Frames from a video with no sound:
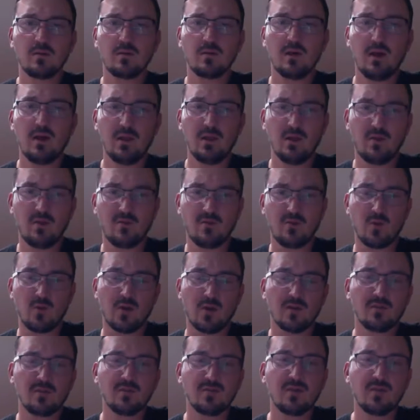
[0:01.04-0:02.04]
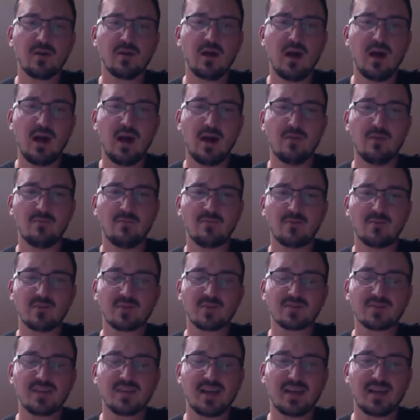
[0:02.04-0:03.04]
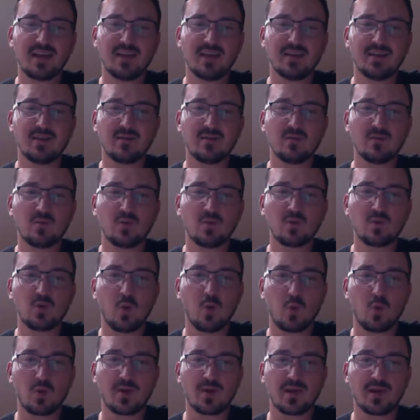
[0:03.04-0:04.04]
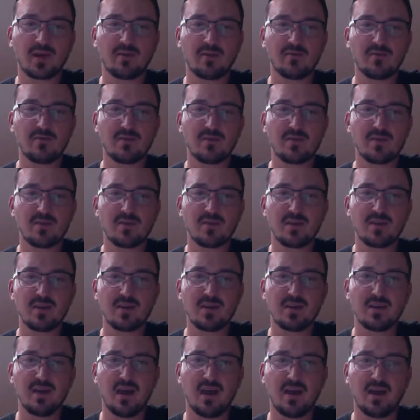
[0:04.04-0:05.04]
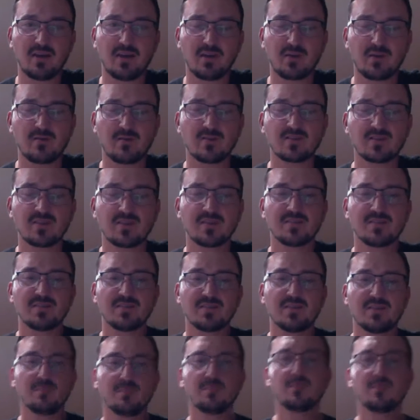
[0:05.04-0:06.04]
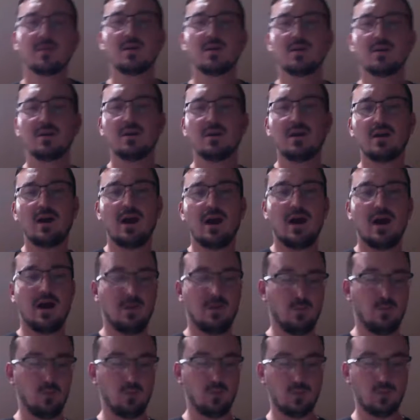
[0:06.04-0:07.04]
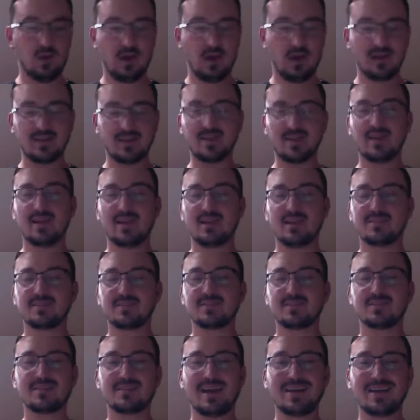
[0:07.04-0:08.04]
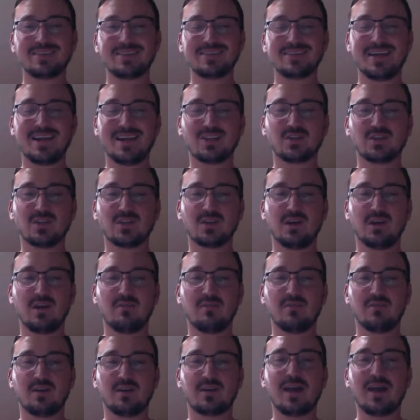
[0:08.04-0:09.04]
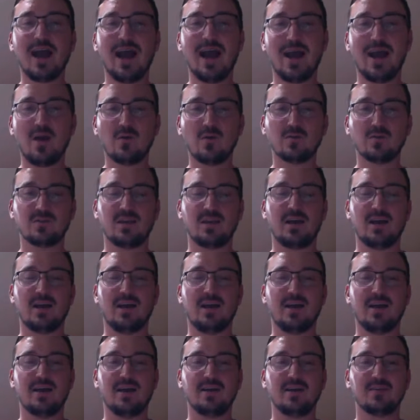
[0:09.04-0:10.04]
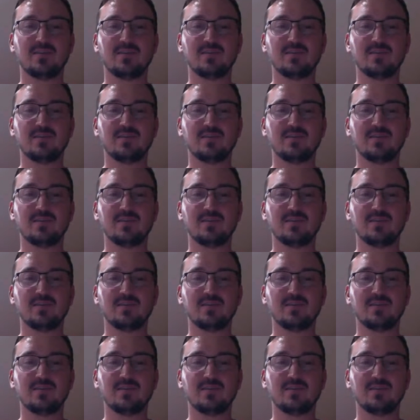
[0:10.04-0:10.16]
Hello, everyone. For a second recording for the nervous system, I did a dissection of a cow's eye.